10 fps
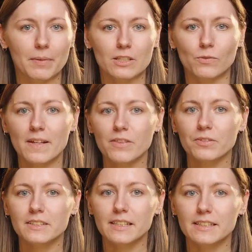Press 1
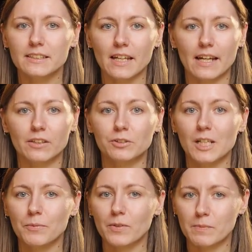through 6 and you
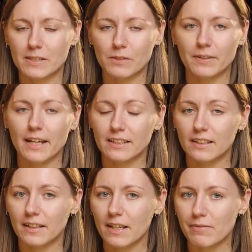jump to a specific
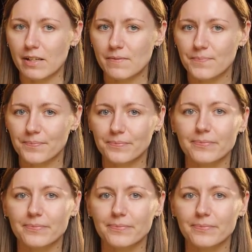heading level.